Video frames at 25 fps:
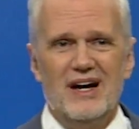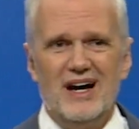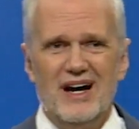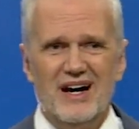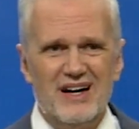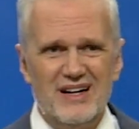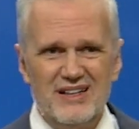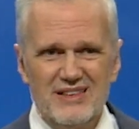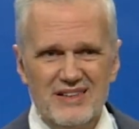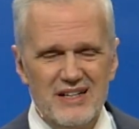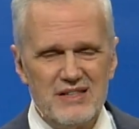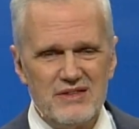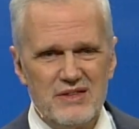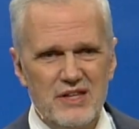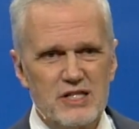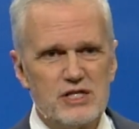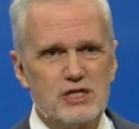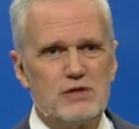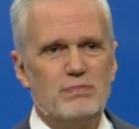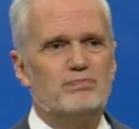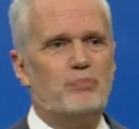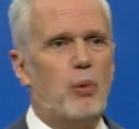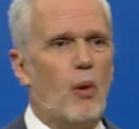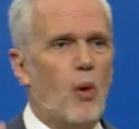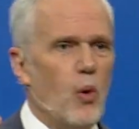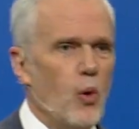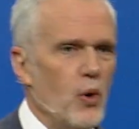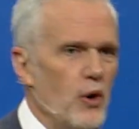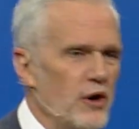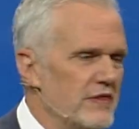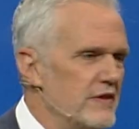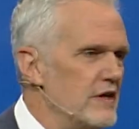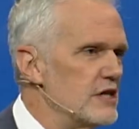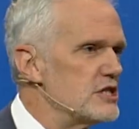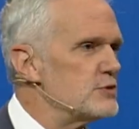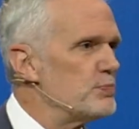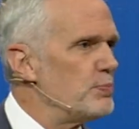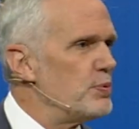that's
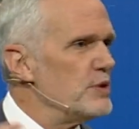boring, that's